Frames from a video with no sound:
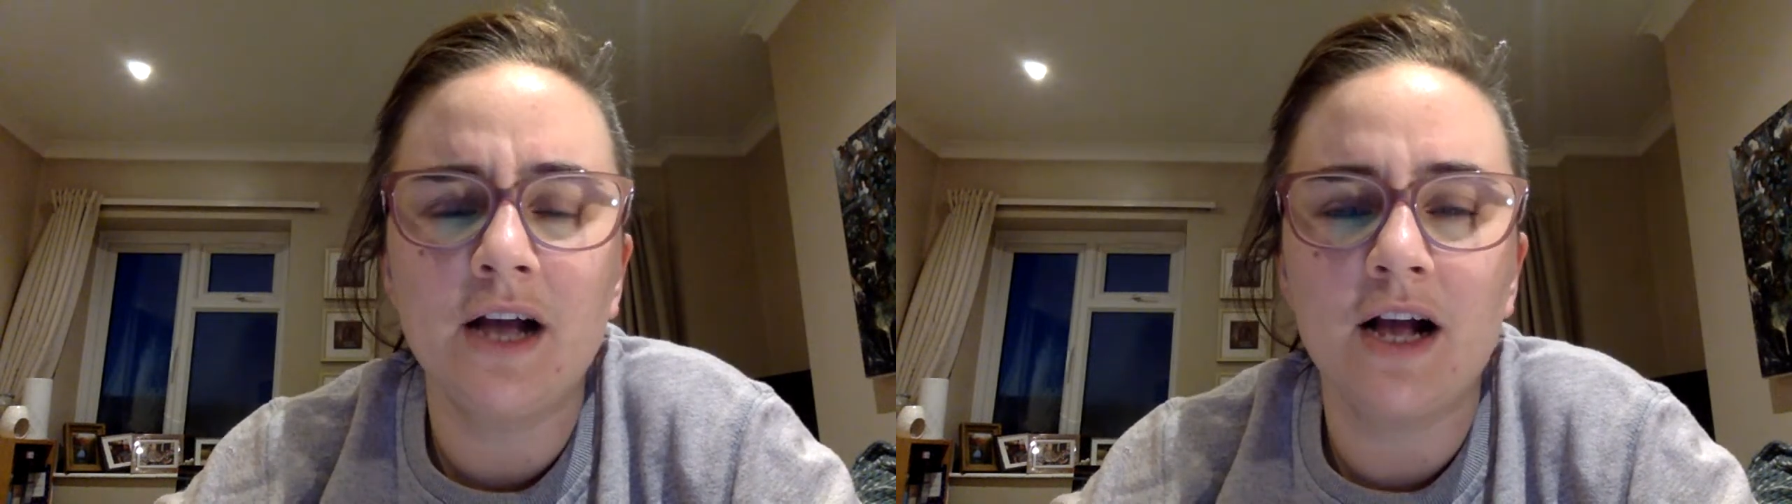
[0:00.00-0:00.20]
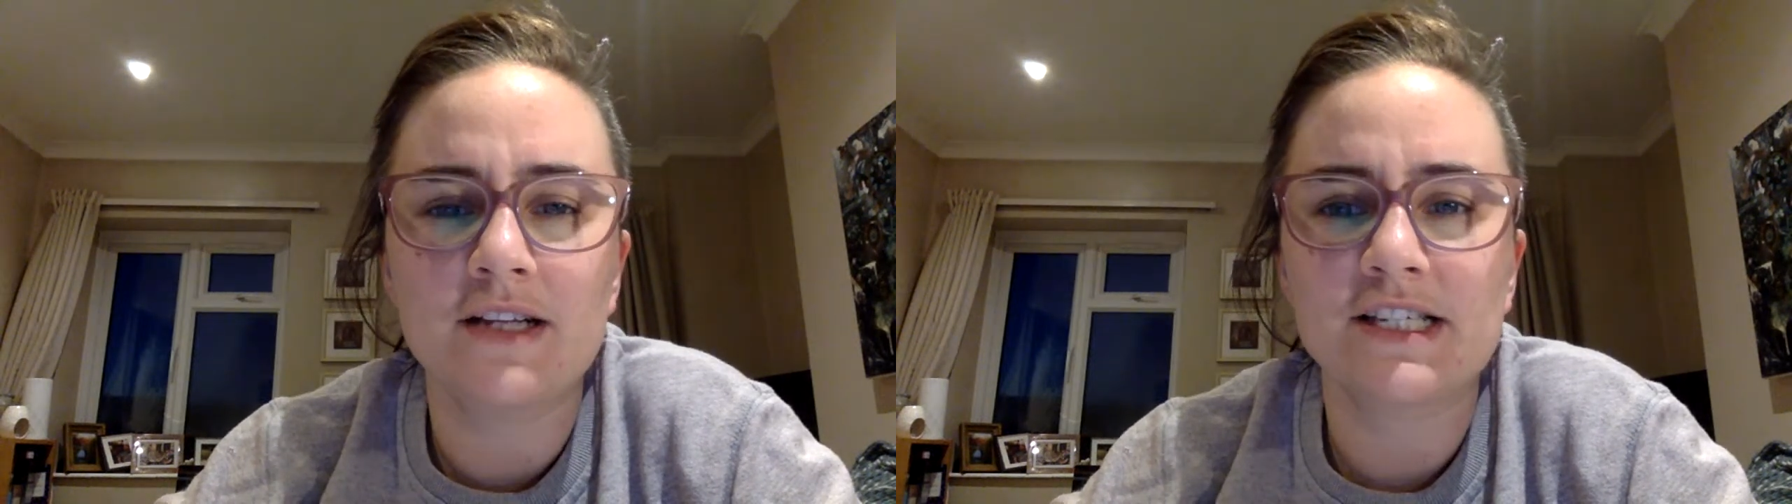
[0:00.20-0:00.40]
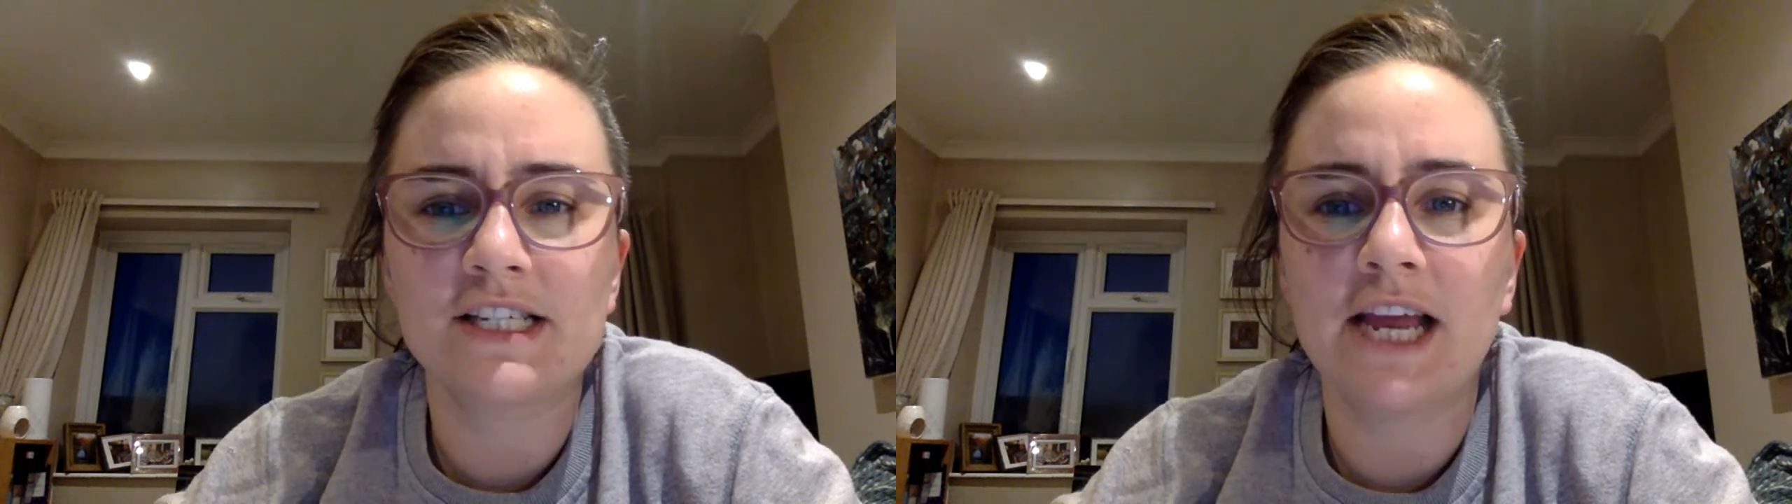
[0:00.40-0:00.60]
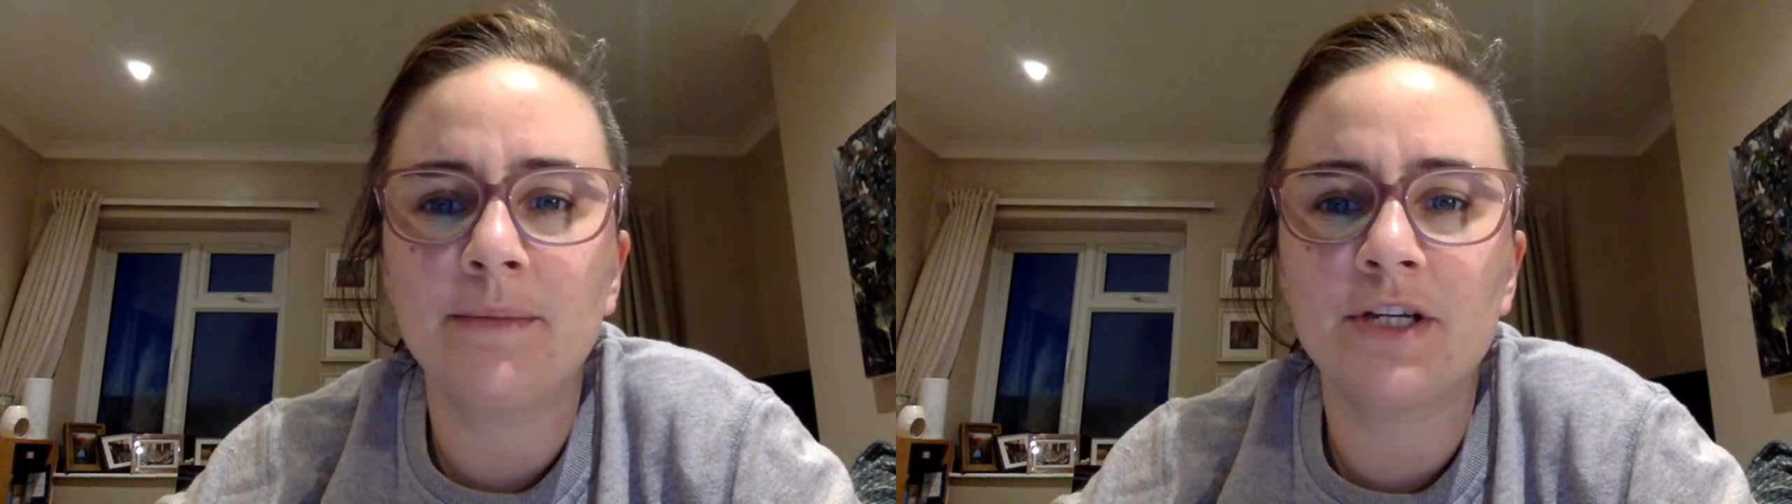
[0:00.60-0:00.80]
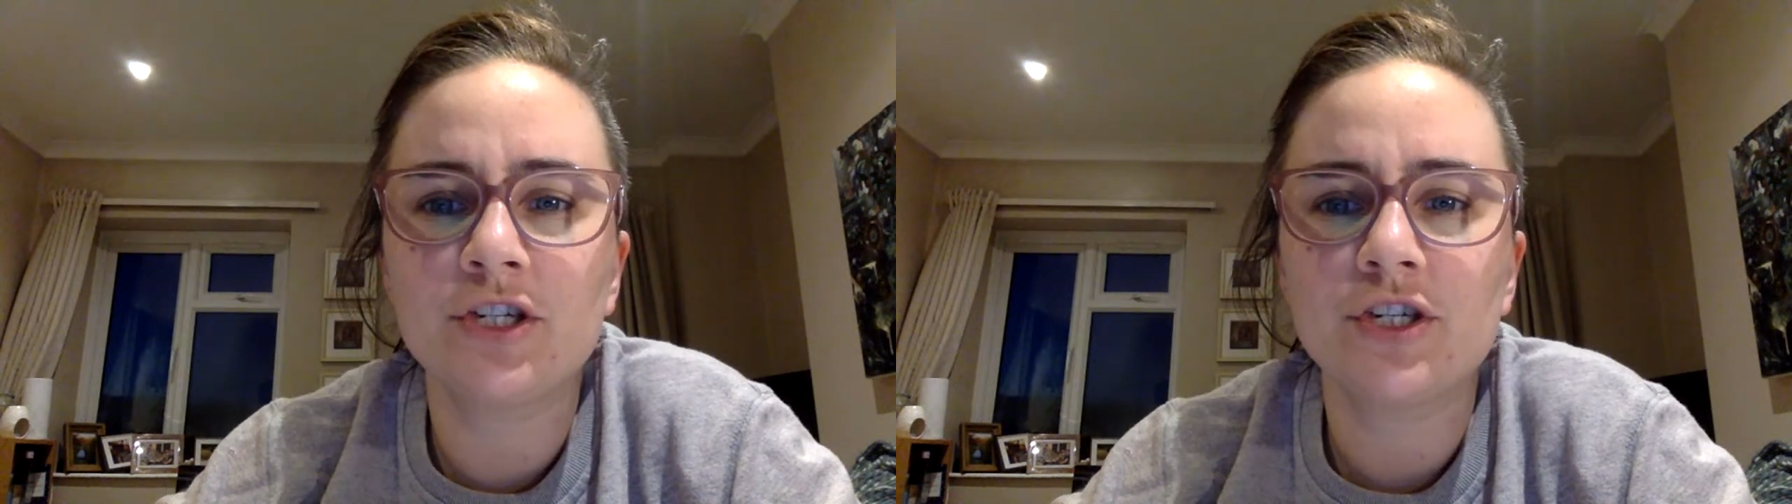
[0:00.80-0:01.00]
Asked
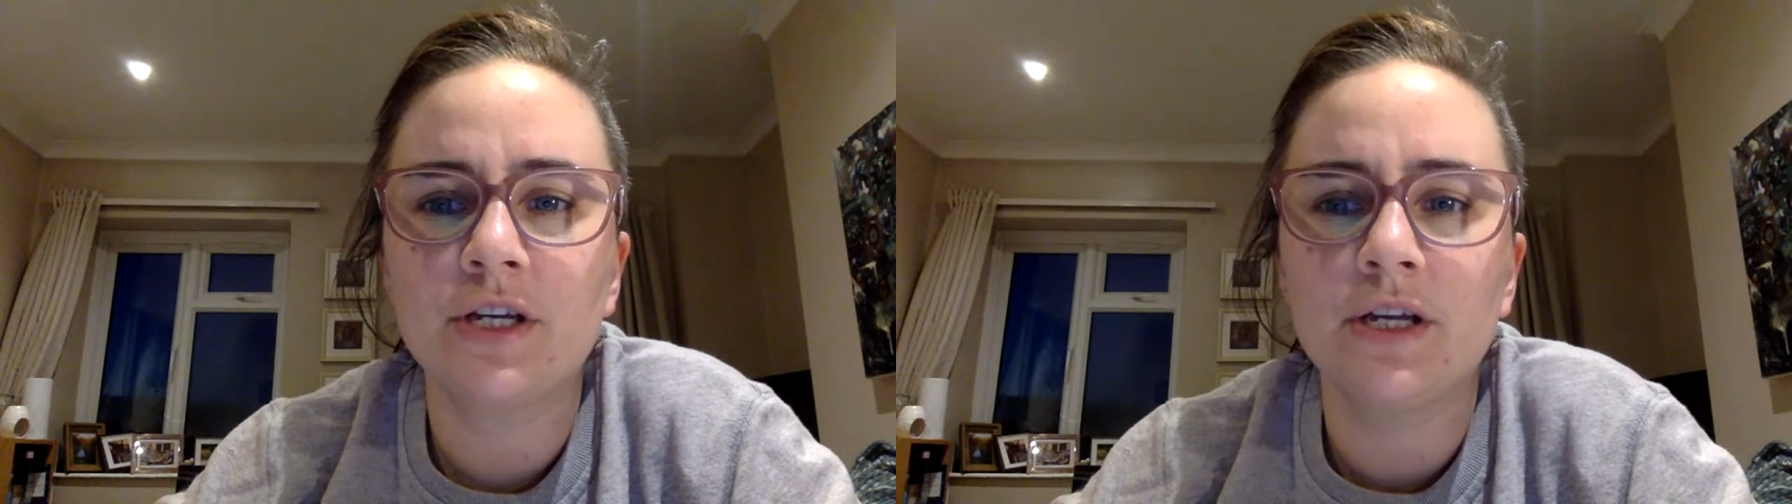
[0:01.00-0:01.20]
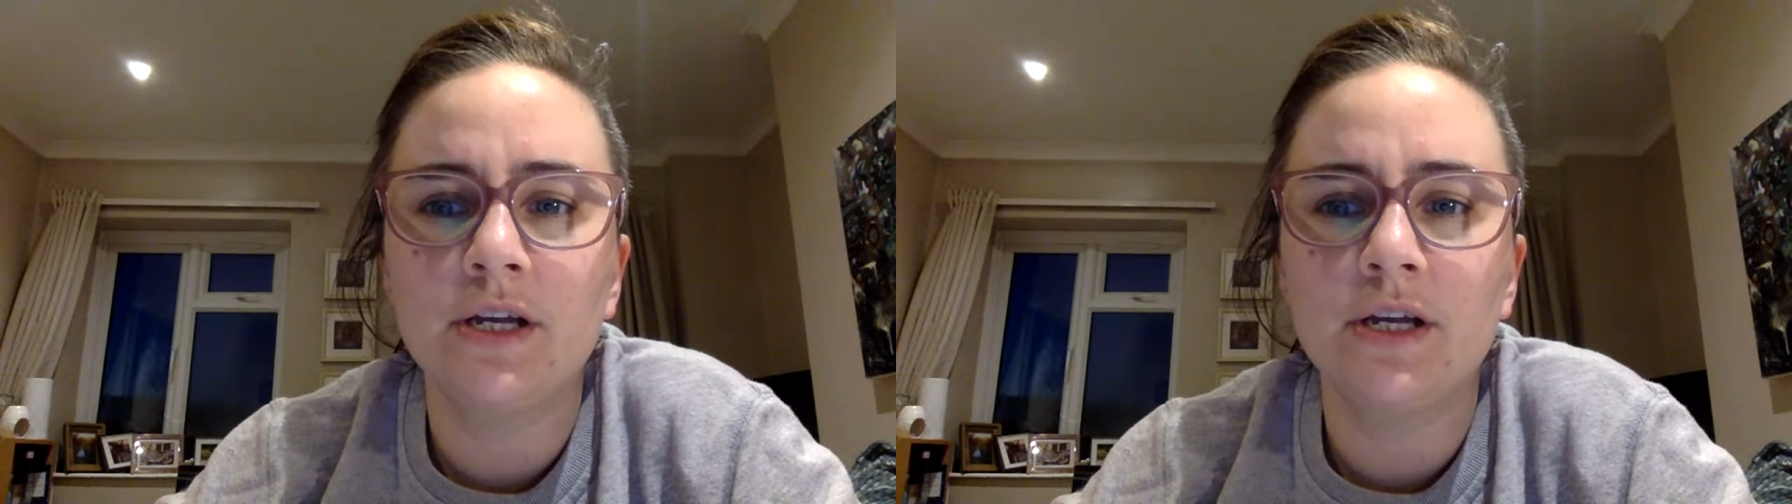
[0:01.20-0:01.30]
Hamish.